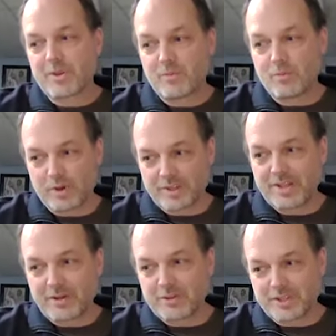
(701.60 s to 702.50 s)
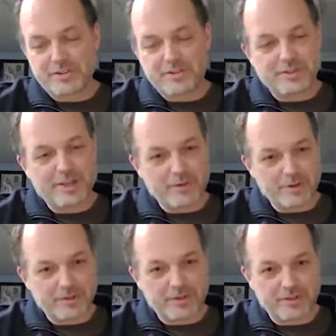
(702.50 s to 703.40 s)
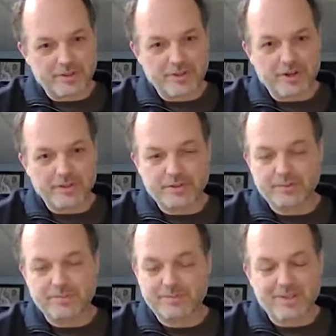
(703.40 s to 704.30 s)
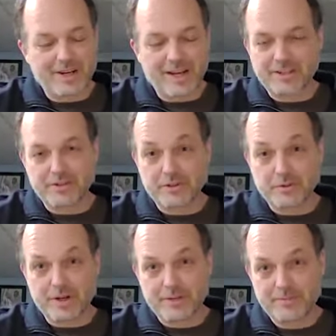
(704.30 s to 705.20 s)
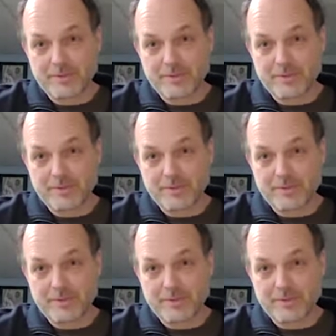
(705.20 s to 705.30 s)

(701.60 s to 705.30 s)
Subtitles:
What they did was they retuned the guitars, I don't know why,